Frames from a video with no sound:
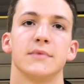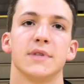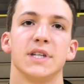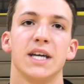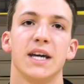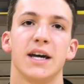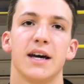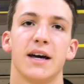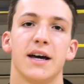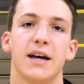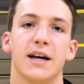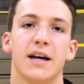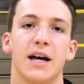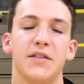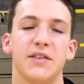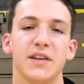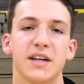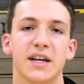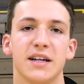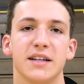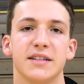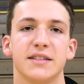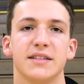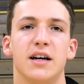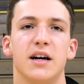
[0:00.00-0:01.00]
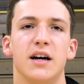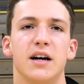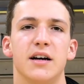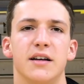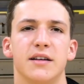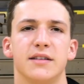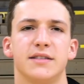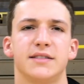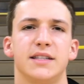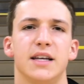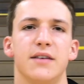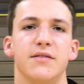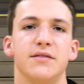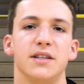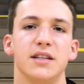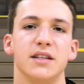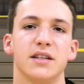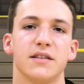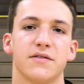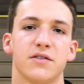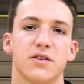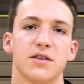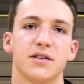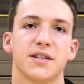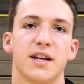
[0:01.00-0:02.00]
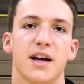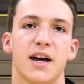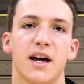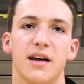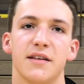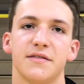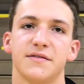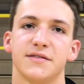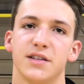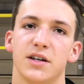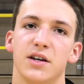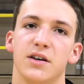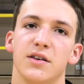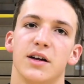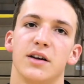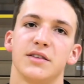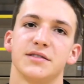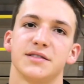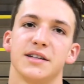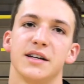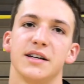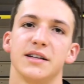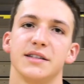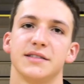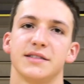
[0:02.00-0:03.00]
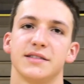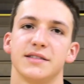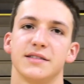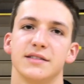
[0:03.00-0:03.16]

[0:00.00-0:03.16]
Yeah, I think I was uh, 17 in the first half, so that was nice.